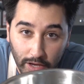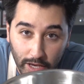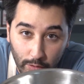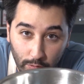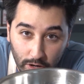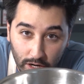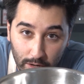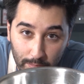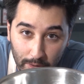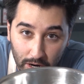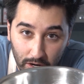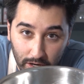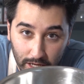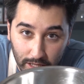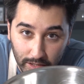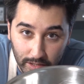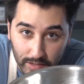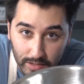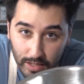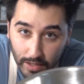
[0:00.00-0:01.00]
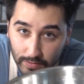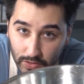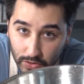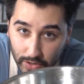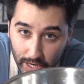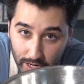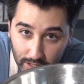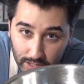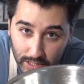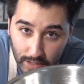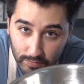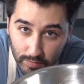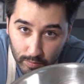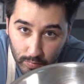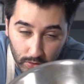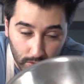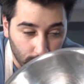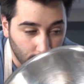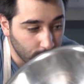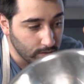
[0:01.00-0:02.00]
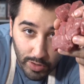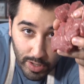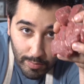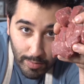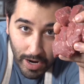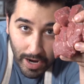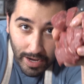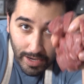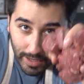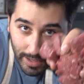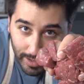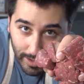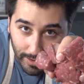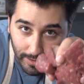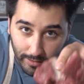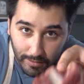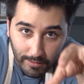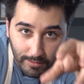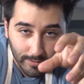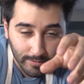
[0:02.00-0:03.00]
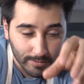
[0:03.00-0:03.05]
Okay, we're gonna marinate this stuff. So get yourself a bowl, ribeye in.